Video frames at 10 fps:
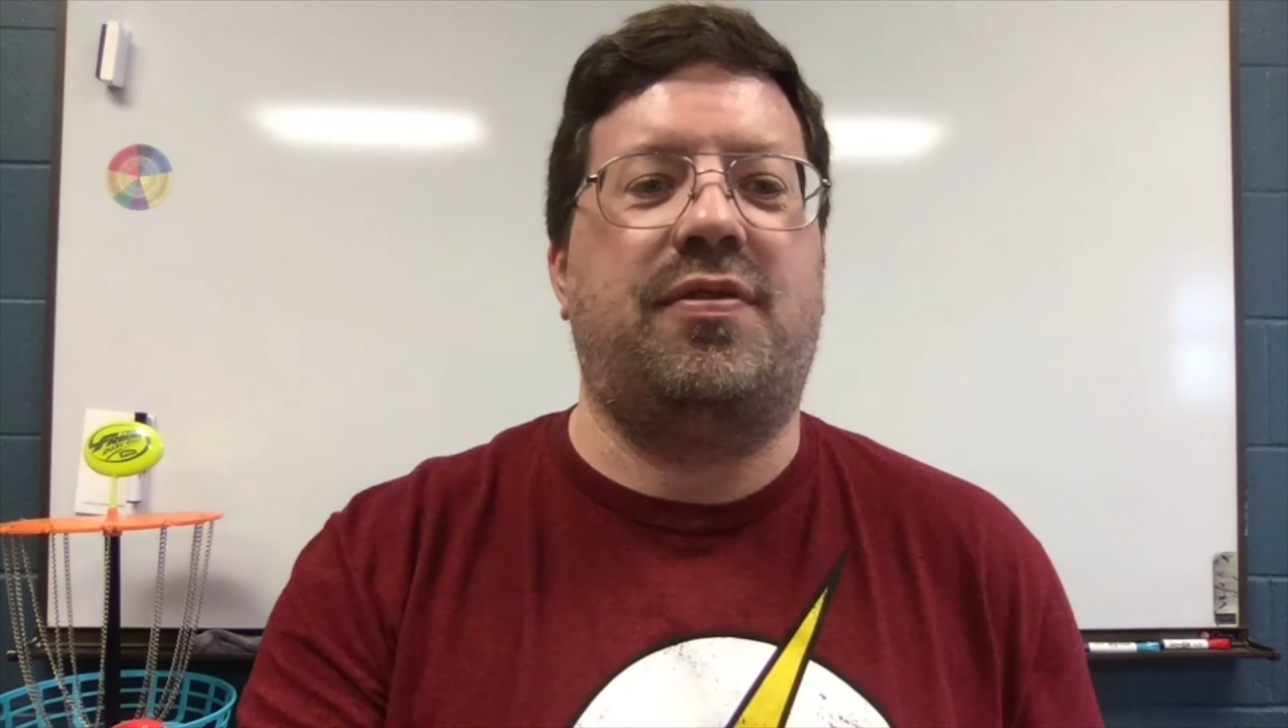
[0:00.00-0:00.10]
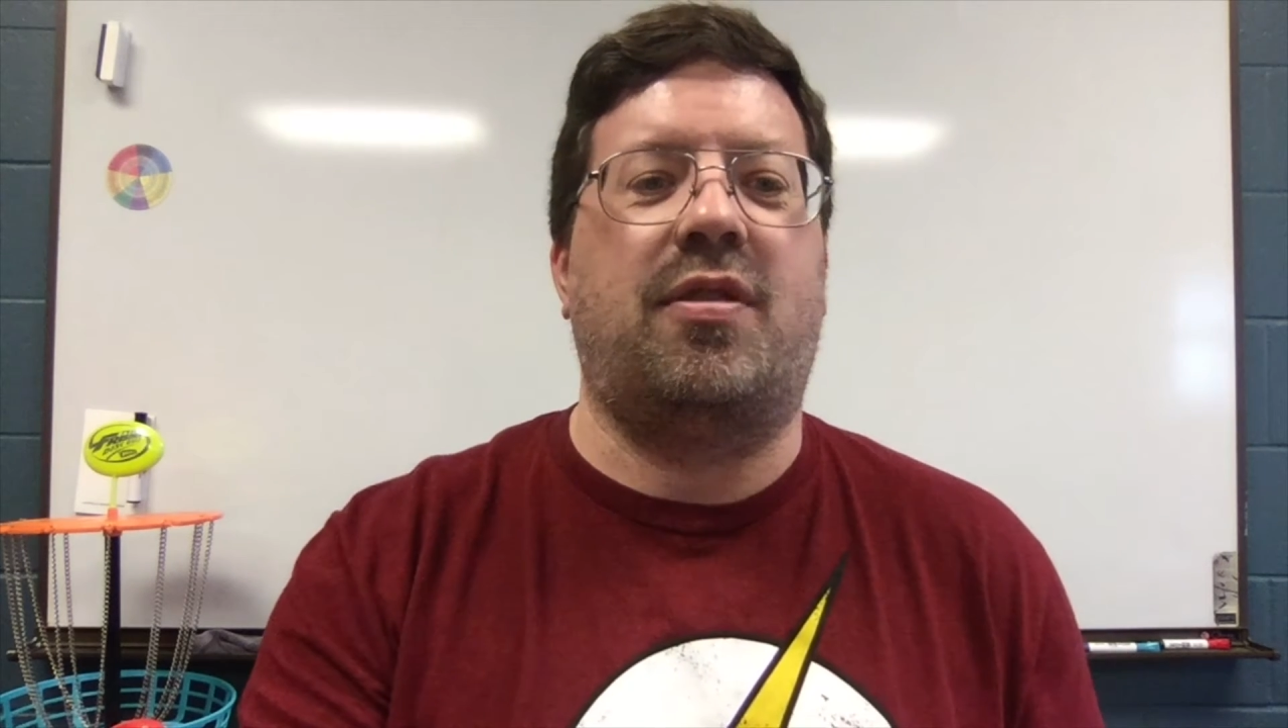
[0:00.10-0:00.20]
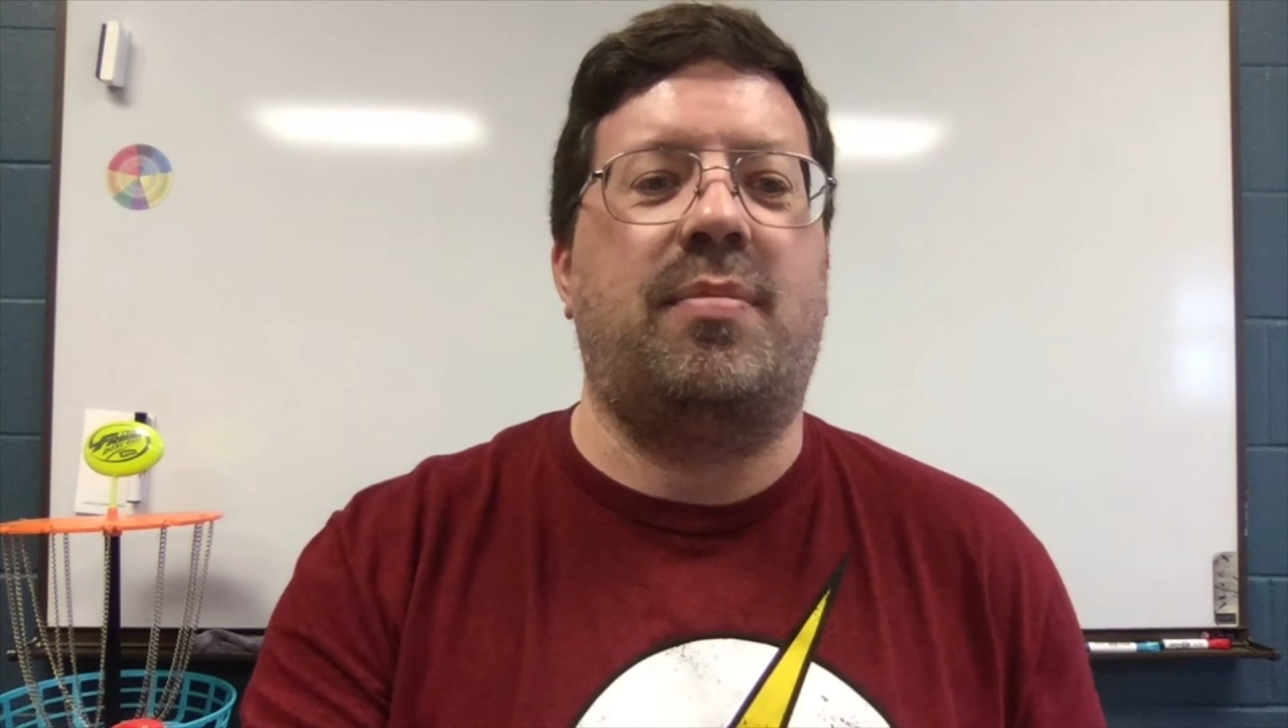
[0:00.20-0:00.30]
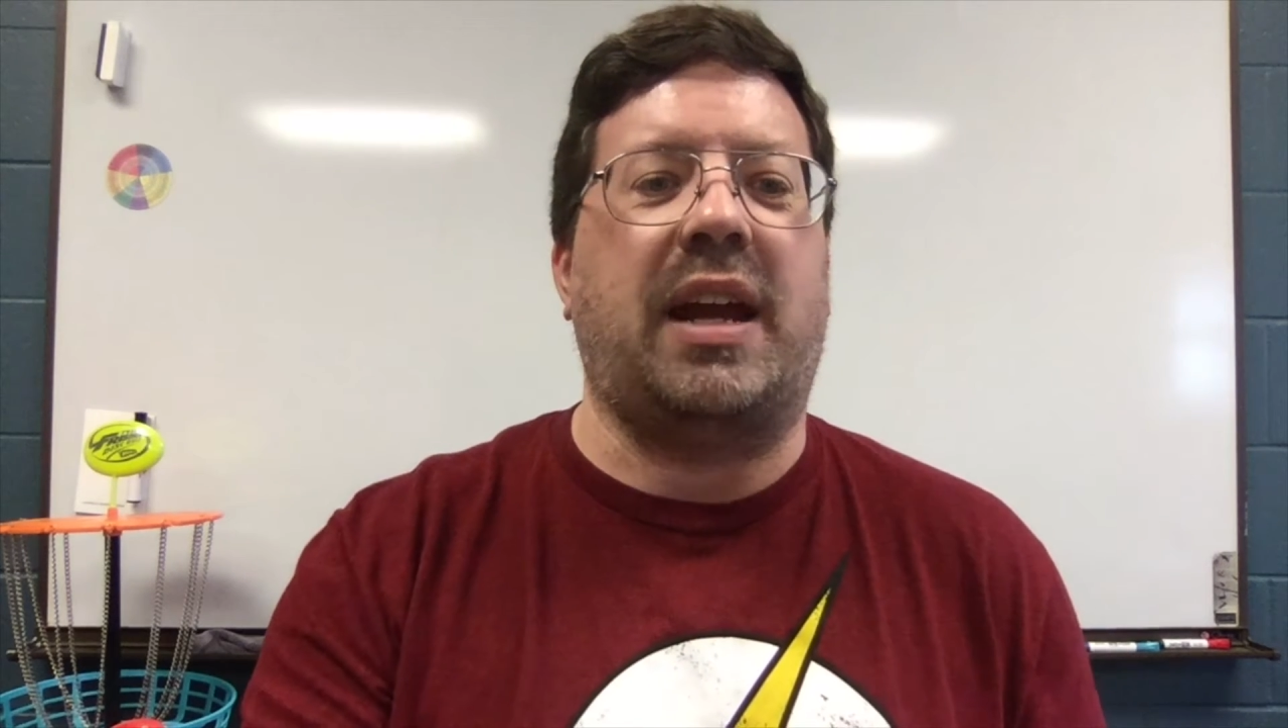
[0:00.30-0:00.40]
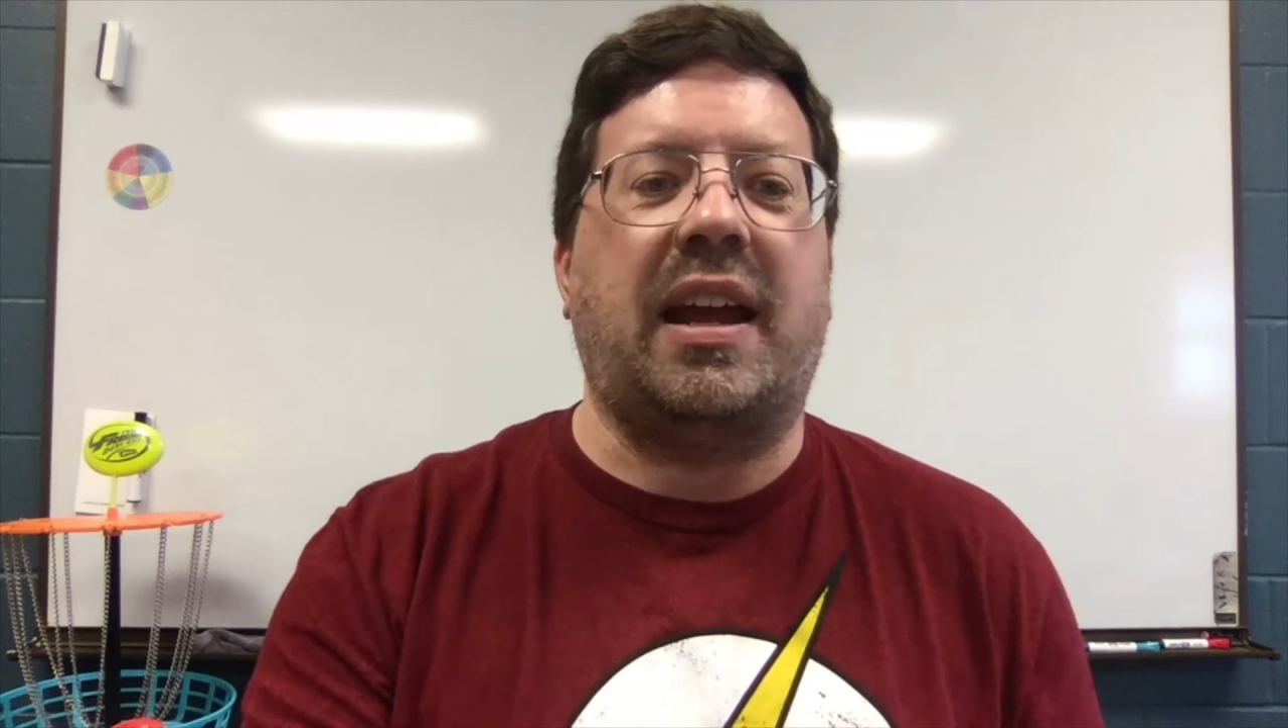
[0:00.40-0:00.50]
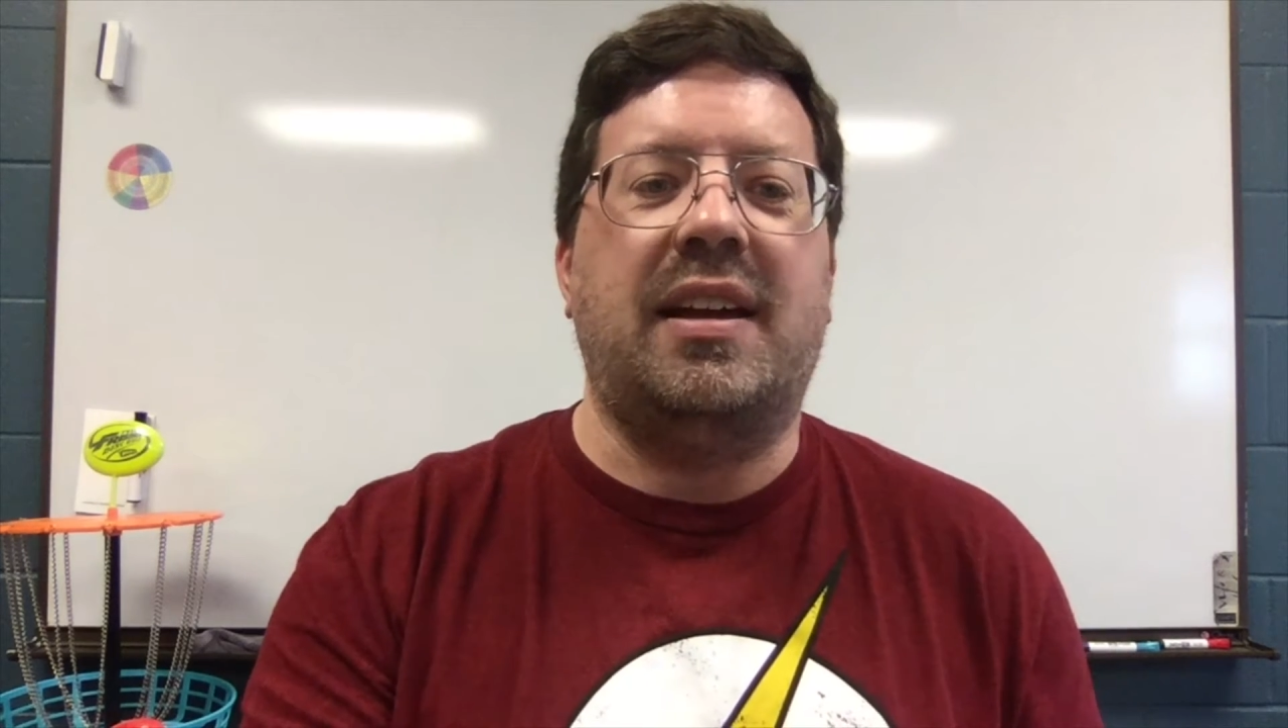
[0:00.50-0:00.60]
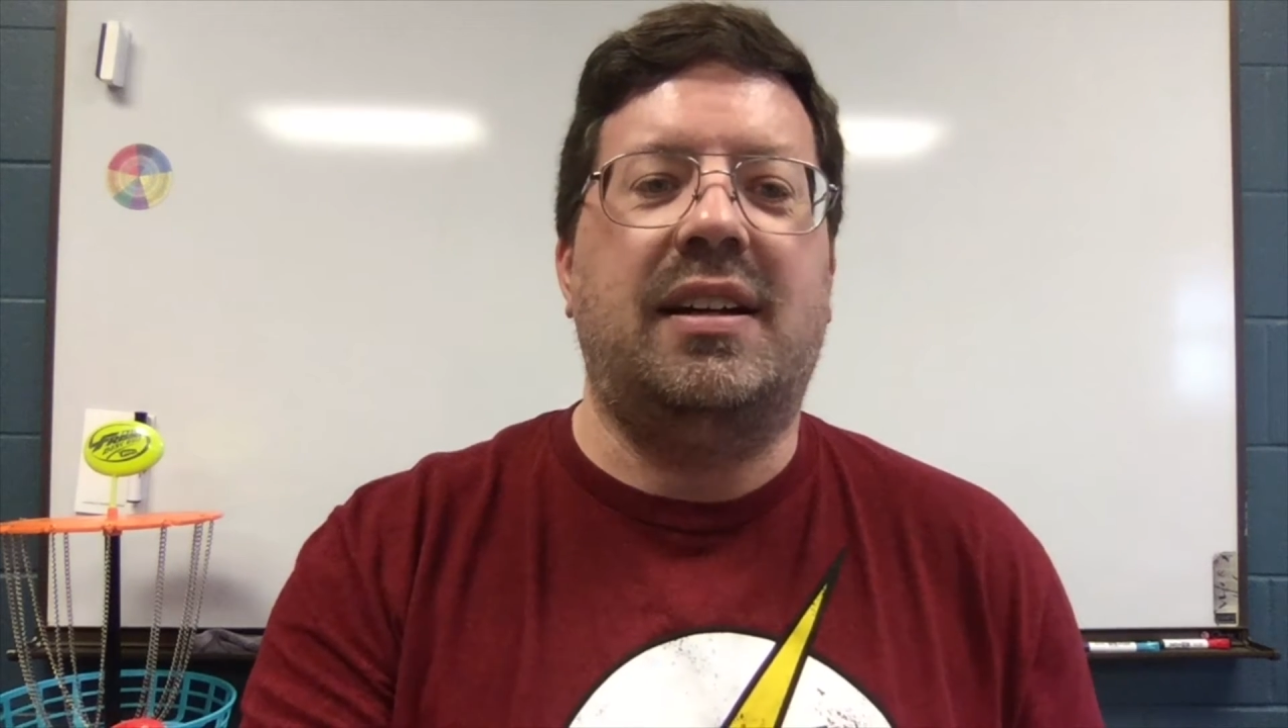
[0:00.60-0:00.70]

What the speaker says: for me.